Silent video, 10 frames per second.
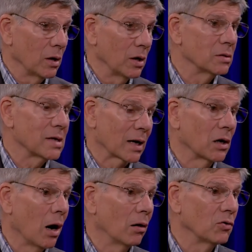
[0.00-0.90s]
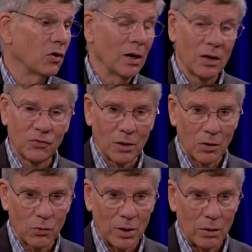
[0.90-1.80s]
in technology as in
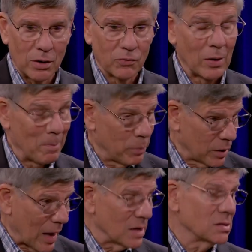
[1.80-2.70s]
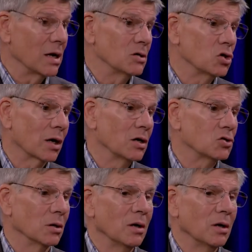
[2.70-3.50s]
other areas, but as in education,